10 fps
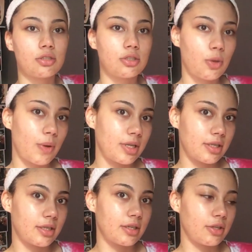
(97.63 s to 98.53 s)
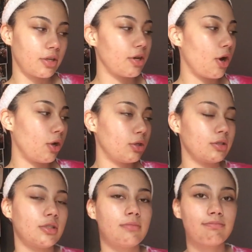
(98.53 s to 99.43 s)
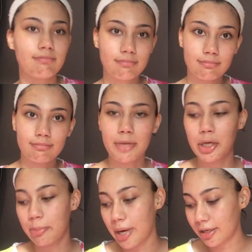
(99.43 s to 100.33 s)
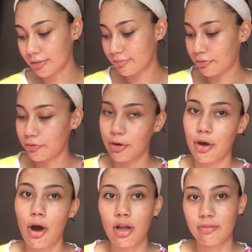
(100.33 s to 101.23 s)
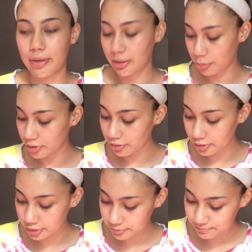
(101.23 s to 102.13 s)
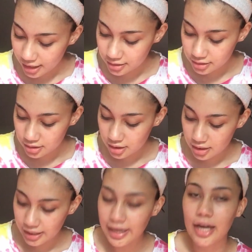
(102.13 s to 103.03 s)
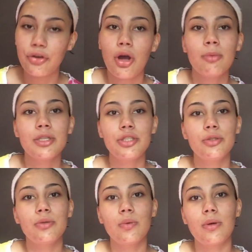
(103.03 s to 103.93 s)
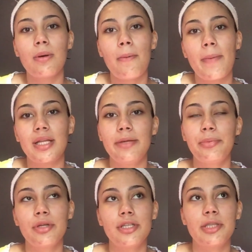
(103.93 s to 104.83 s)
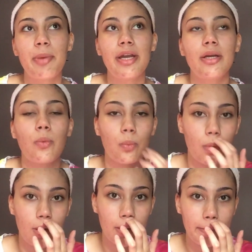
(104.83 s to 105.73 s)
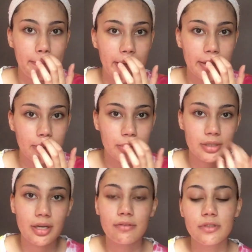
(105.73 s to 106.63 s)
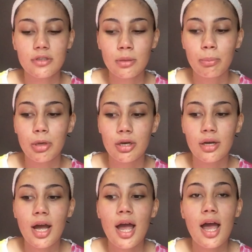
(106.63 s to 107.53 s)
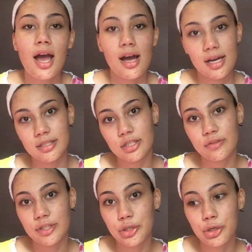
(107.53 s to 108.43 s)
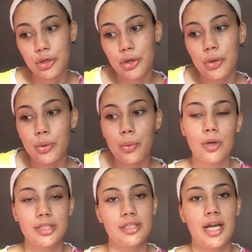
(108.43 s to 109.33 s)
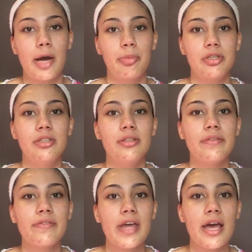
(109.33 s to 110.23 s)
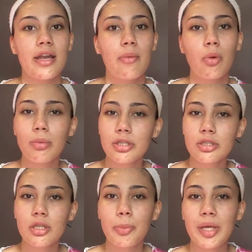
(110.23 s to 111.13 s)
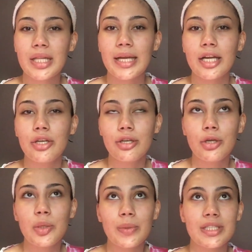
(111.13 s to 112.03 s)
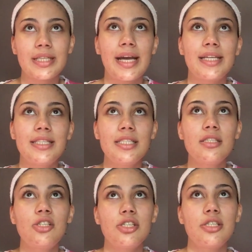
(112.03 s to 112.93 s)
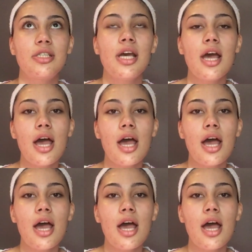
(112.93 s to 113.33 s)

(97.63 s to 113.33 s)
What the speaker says: Zoella, her old makeup bag for all of my lip products. And like I normally do my lip colour depending on what makeup look I've done, but as I don't really know what is going to happen, then I'm probably just going to pick like a nude, which I guess is just